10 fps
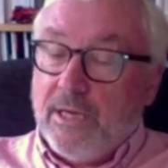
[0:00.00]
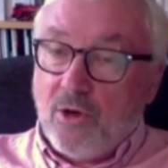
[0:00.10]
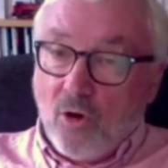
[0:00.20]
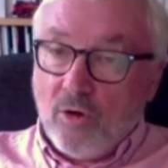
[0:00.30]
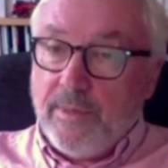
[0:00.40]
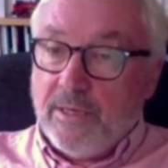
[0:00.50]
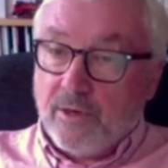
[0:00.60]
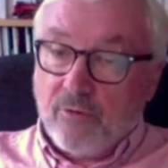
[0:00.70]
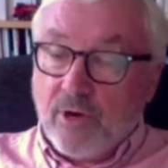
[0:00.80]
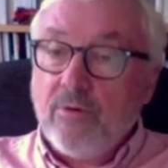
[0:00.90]
economy and
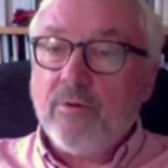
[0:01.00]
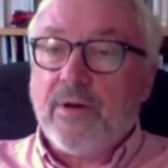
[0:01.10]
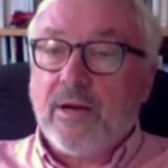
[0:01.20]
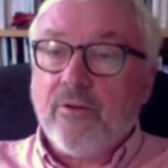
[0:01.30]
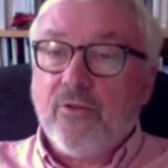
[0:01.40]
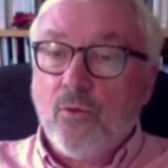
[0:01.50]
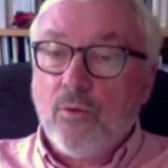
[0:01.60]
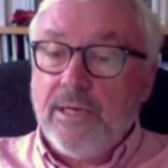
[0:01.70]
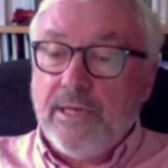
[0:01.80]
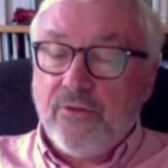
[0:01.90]
coronavirus,
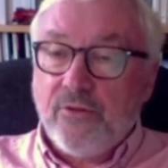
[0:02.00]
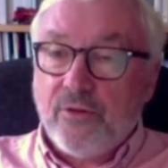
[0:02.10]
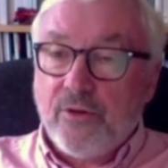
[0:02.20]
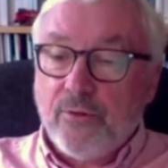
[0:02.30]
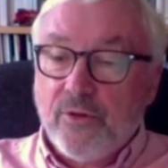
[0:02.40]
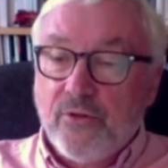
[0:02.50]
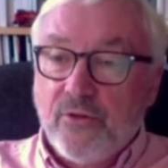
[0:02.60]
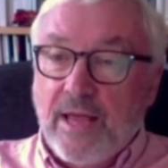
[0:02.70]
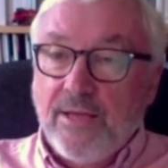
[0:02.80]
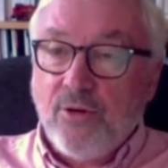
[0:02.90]
all he needs to do is
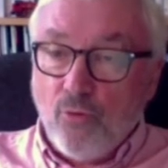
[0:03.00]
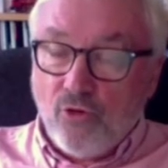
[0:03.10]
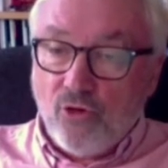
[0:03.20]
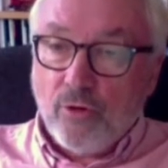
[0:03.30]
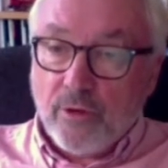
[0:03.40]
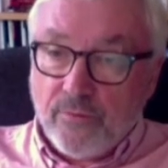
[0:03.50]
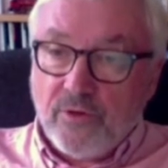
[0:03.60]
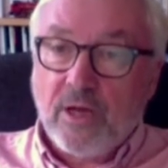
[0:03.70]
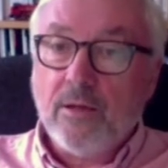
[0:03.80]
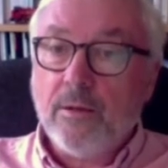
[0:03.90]
say you should have
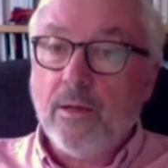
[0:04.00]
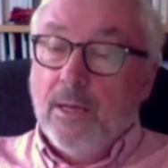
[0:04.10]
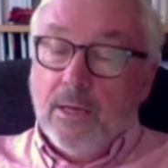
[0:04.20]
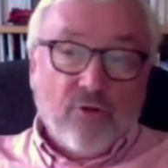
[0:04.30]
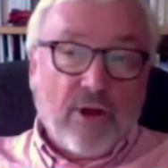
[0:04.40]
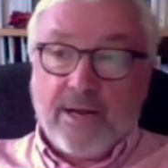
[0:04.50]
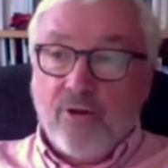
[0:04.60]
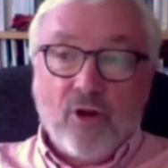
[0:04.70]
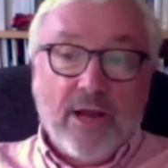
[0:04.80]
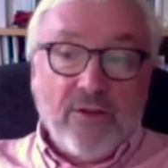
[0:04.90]
done track
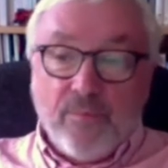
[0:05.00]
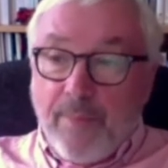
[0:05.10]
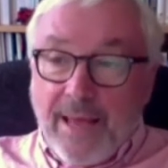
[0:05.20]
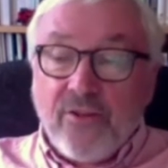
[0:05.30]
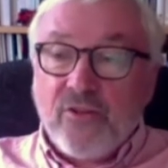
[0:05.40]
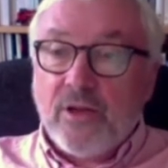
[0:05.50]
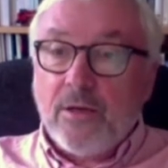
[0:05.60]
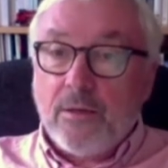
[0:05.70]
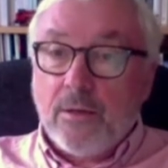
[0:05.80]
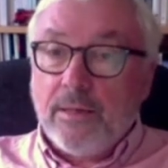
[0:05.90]
and trace
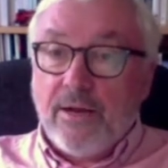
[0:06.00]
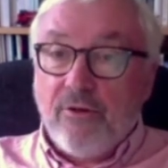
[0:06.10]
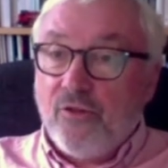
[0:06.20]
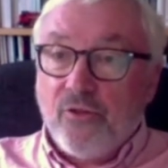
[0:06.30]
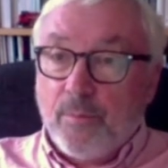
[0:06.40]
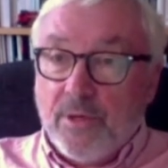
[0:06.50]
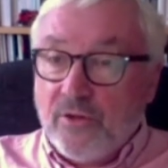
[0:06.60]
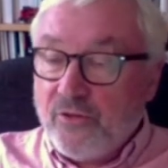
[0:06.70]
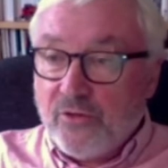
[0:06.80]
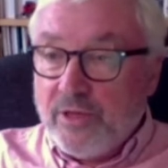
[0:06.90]
better, and there isn't a
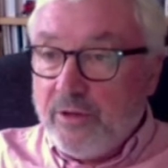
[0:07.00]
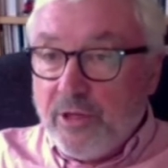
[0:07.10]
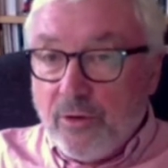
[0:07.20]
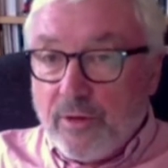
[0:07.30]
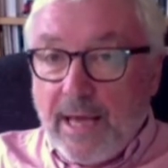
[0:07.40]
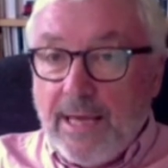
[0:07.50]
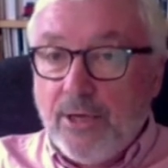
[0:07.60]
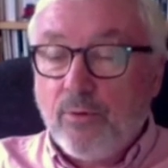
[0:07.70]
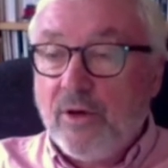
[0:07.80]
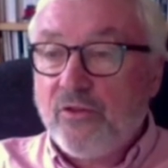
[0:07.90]
person in the UK
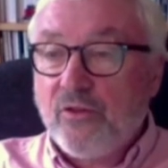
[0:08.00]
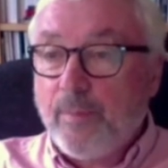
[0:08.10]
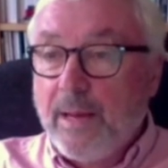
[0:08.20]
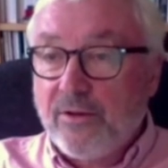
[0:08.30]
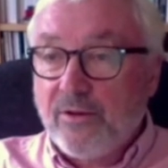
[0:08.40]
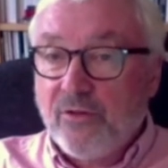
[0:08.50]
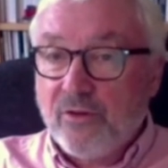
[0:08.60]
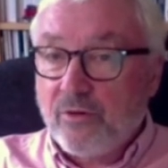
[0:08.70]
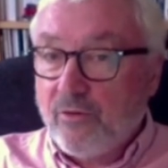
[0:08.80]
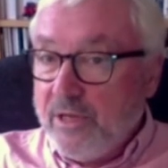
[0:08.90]
who I suspect
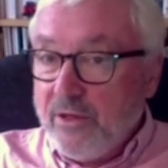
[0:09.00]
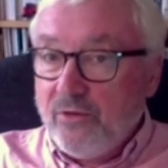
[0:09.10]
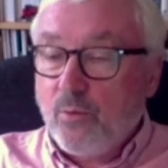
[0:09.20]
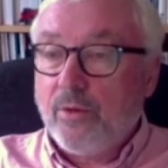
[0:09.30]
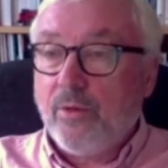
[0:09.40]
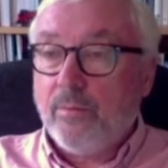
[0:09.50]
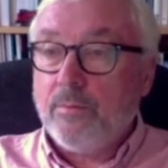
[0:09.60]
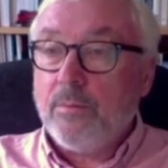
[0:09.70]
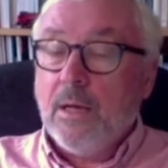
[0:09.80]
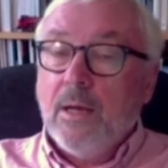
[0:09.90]
disagrees with them,